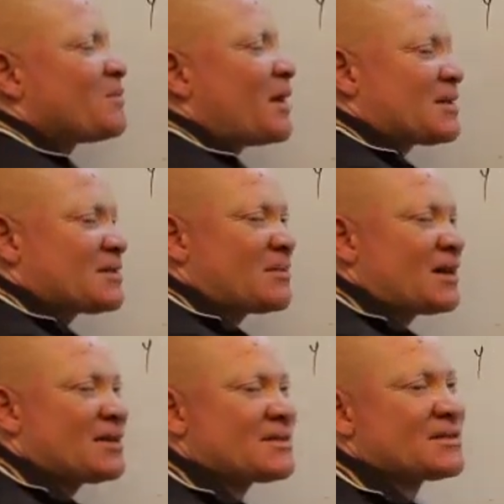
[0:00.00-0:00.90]

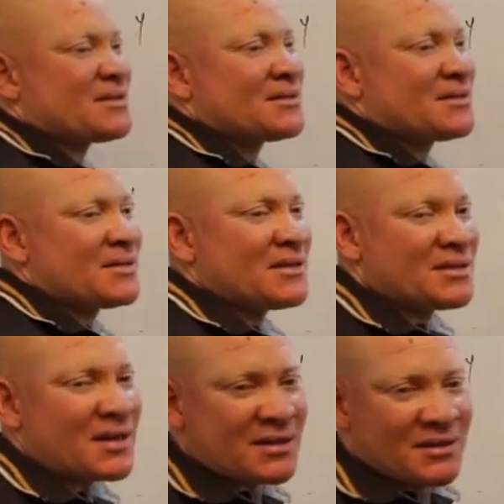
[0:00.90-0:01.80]
maximize
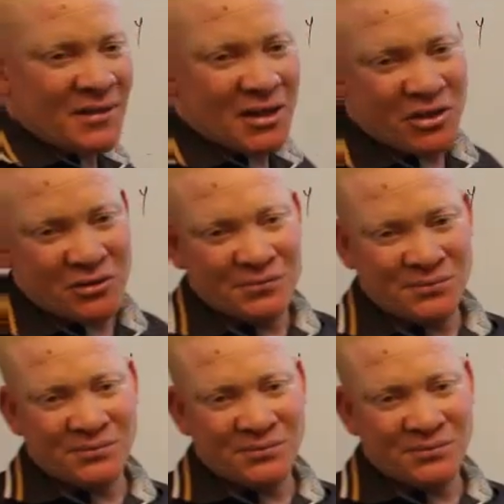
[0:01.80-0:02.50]
his satisfaction.